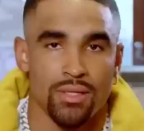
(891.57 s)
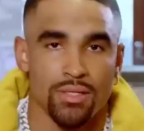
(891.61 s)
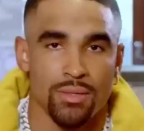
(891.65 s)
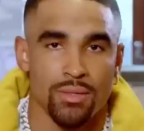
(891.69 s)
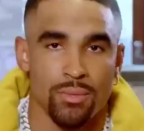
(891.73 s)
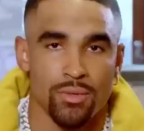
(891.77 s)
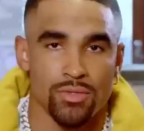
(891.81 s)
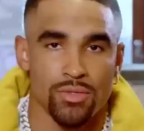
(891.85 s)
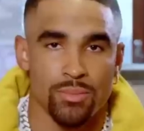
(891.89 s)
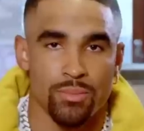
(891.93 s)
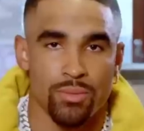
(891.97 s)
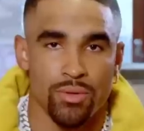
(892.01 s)
the
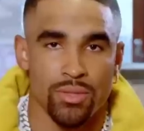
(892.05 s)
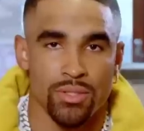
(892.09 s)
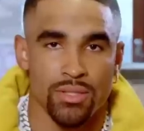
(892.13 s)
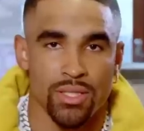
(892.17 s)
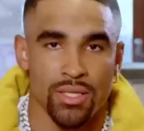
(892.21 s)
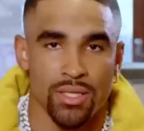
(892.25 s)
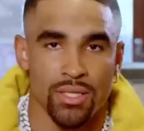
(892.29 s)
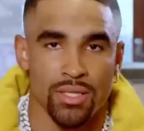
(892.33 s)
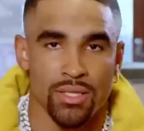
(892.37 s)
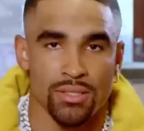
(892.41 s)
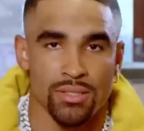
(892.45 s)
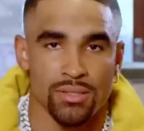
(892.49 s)
most important
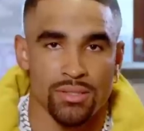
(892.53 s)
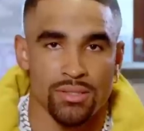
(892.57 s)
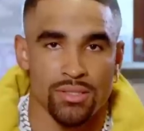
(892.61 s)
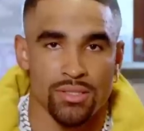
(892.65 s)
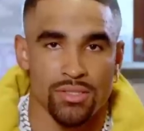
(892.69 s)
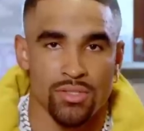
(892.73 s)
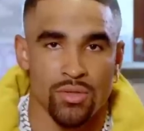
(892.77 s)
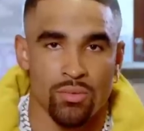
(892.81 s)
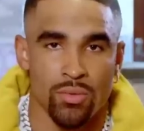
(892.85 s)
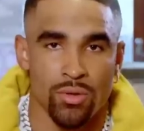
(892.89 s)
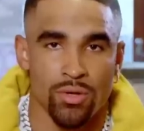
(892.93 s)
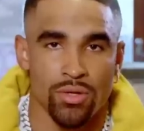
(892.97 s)
thing is
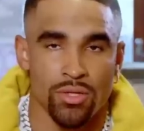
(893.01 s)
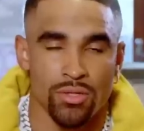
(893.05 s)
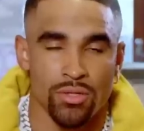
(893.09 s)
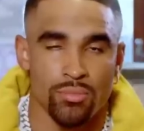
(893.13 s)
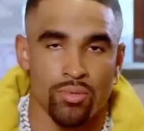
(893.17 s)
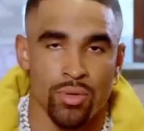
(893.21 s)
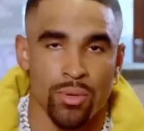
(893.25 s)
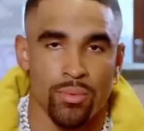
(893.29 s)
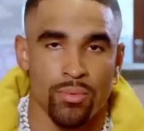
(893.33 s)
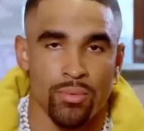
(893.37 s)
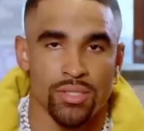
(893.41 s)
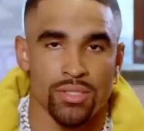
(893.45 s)
the work and the
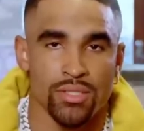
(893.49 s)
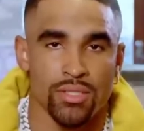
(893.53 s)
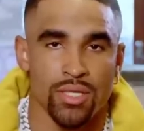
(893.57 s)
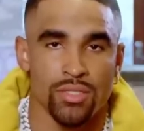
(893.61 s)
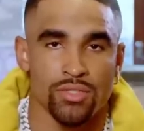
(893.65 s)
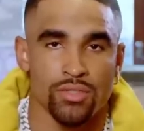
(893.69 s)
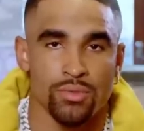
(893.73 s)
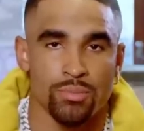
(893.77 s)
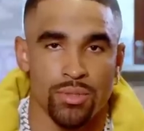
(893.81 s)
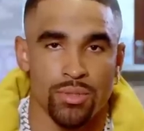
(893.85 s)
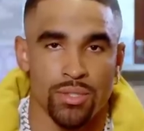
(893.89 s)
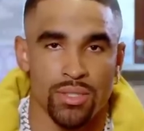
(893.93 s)
preparation
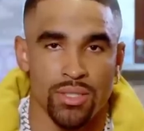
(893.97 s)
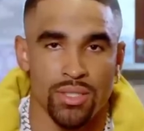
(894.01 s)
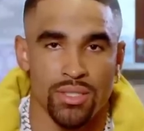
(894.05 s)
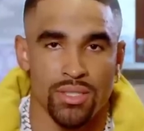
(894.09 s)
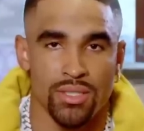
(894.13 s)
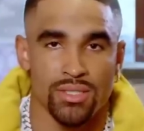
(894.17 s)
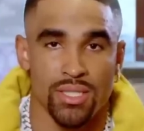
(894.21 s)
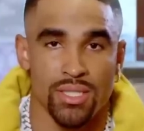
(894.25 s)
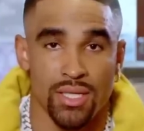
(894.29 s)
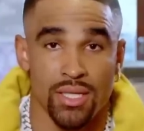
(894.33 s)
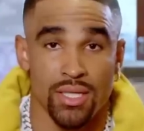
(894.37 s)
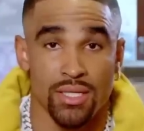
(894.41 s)
that you put in
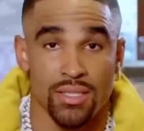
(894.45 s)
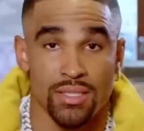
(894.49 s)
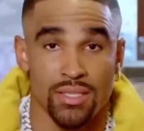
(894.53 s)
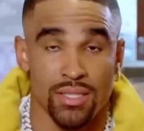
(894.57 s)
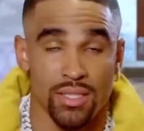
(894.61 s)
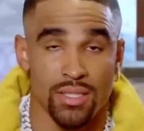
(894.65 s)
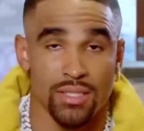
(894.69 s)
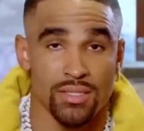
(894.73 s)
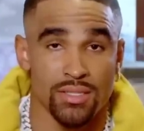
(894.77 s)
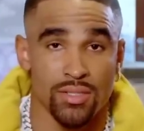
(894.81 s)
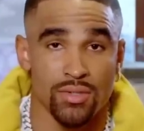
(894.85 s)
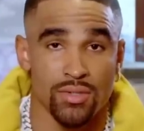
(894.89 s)
and staying
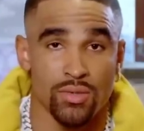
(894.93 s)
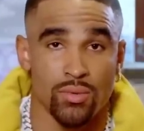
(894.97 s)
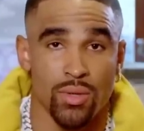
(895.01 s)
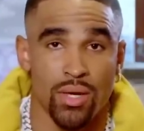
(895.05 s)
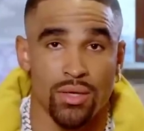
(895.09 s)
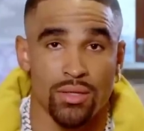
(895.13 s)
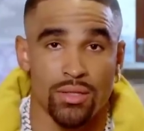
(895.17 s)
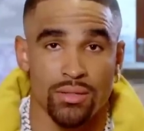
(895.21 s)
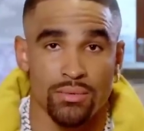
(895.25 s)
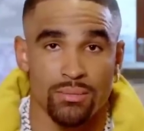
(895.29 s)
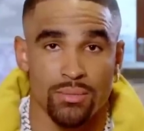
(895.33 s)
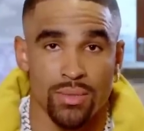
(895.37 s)
diligent
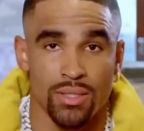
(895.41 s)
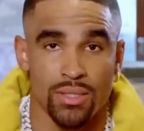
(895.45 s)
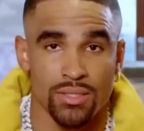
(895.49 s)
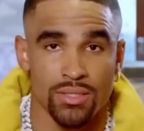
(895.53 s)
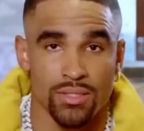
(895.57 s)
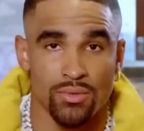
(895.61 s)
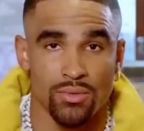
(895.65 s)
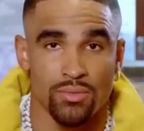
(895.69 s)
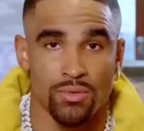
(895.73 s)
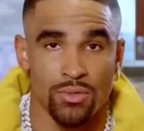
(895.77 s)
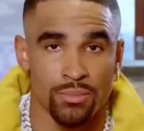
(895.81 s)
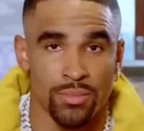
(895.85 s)
throughout it, because
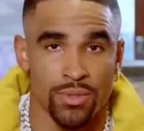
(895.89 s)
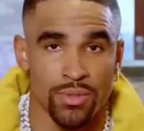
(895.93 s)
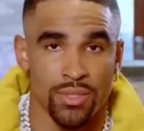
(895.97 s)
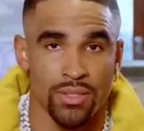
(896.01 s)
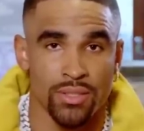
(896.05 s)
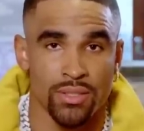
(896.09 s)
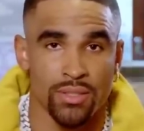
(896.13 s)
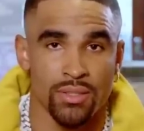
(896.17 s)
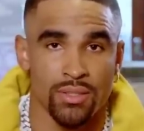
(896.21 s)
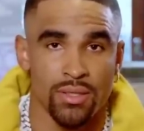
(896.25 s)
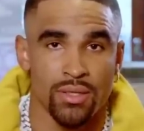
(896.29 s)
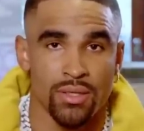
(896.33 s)
there will
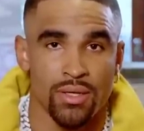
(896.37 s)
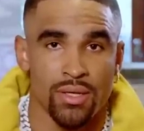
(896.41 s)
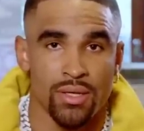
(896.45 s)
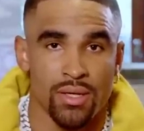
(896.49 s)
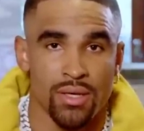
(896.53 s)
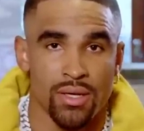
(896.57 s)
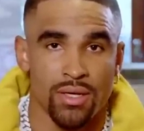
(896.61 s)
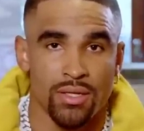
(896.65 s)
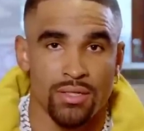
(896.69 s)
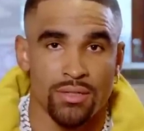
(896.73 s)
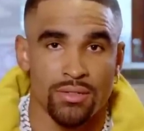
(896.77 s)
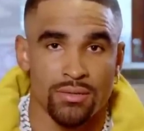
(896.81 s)
be
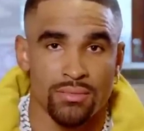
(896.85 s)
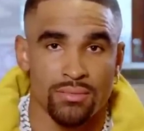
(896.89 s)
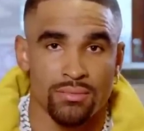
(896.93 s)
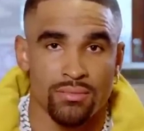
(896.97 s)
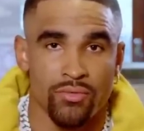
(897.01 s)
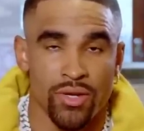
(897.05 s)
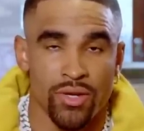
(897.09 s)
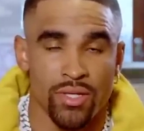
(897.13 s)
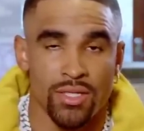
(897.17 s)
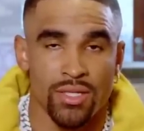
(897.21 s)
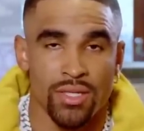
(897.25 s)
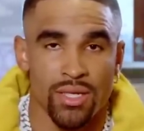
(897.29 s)

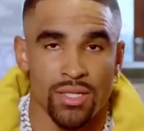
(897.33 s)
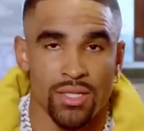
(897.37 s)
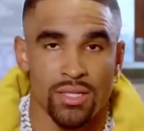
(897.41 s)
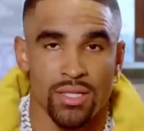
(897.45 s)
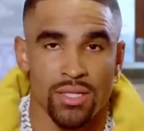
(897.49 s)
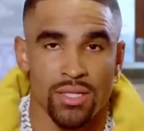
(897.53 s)
rainy days